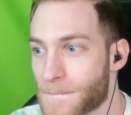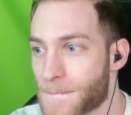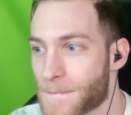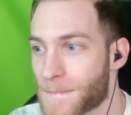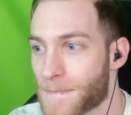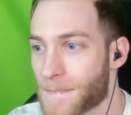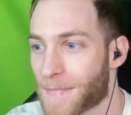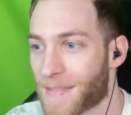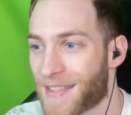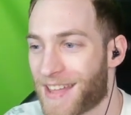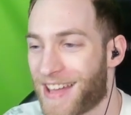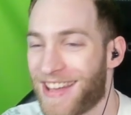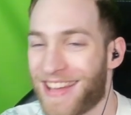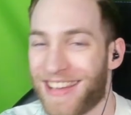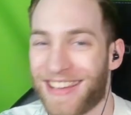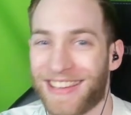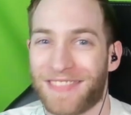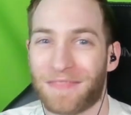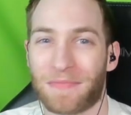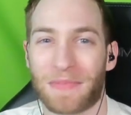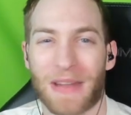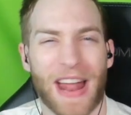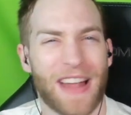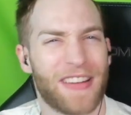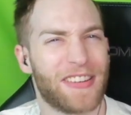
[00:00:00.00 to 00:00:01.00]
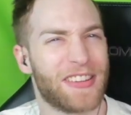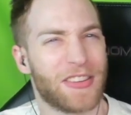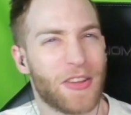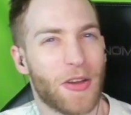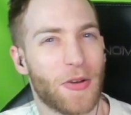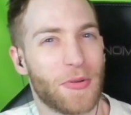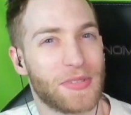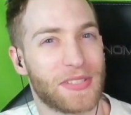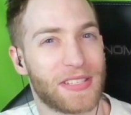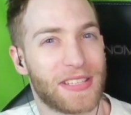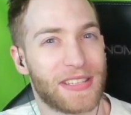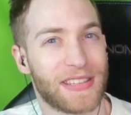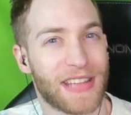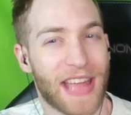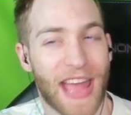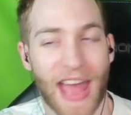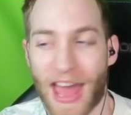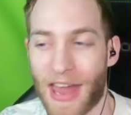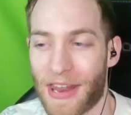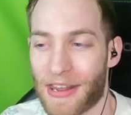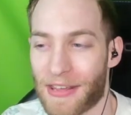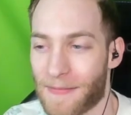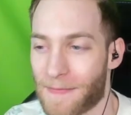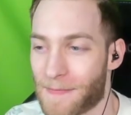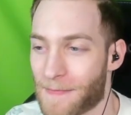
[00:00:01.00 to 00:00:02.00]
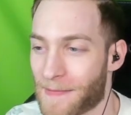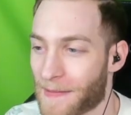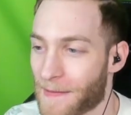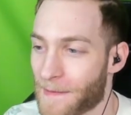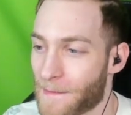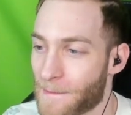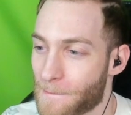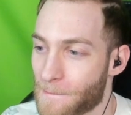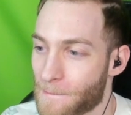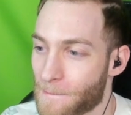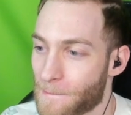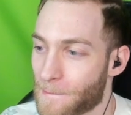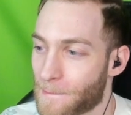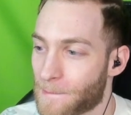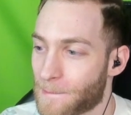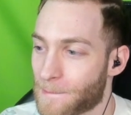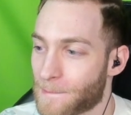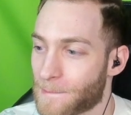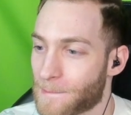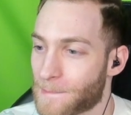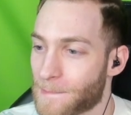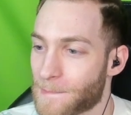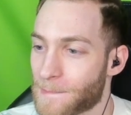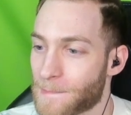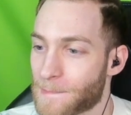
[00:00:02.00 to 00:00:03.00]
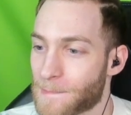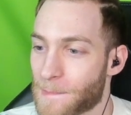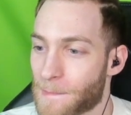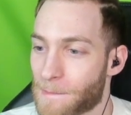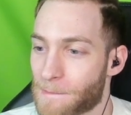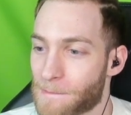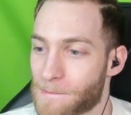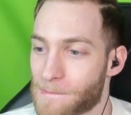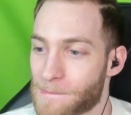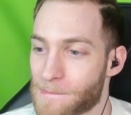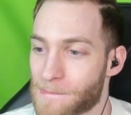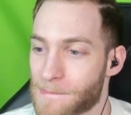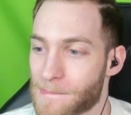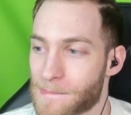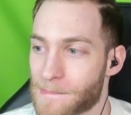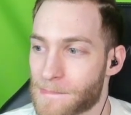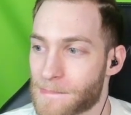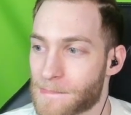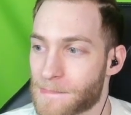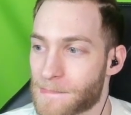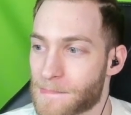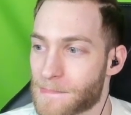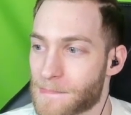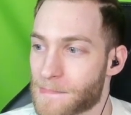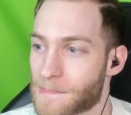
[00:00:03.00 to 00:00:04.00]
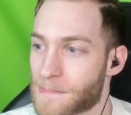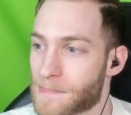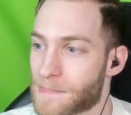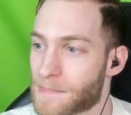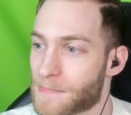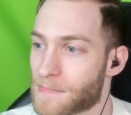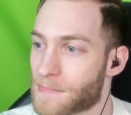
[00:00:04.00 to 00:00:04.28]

What's even cooler is that you can hear a little bit of the blue spirit music as it passes, super quietly.